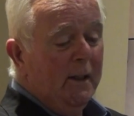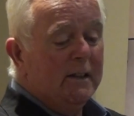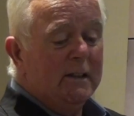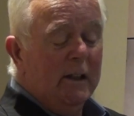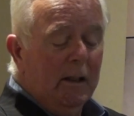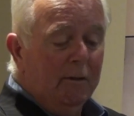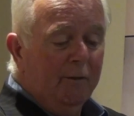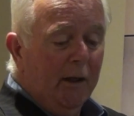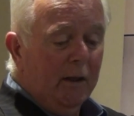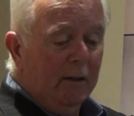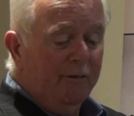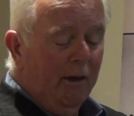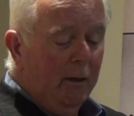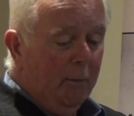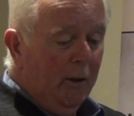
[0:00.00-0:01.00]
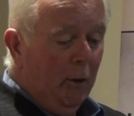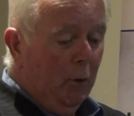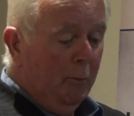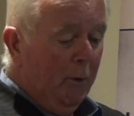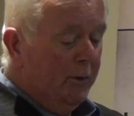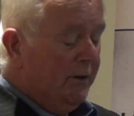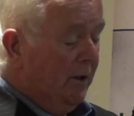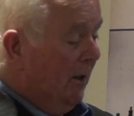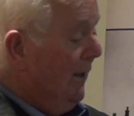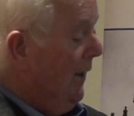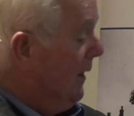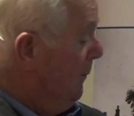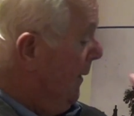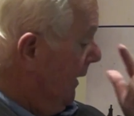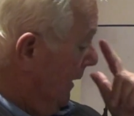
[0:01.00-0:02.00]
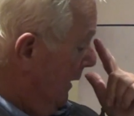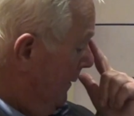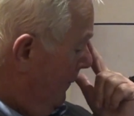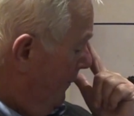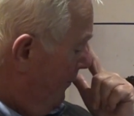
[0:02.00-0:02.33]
still living in the family home outside Glenamaddy.